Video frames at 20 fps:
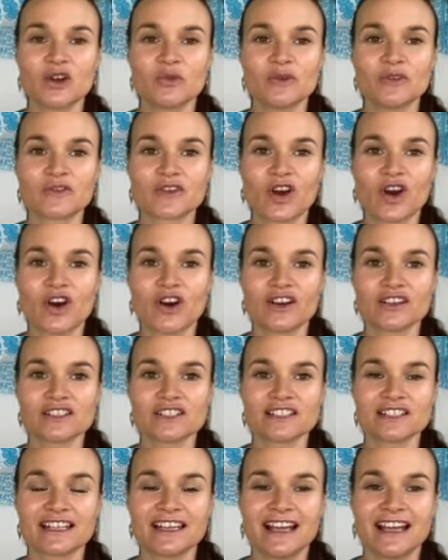we've
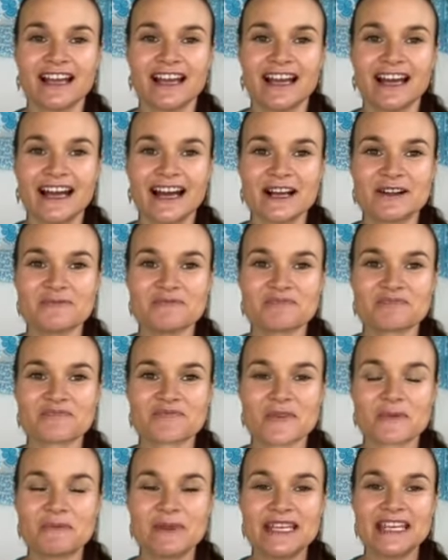got
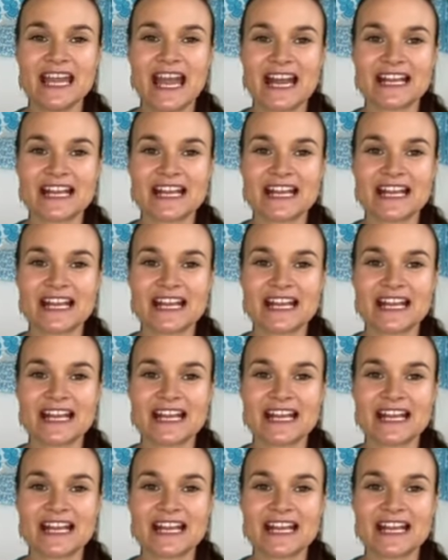be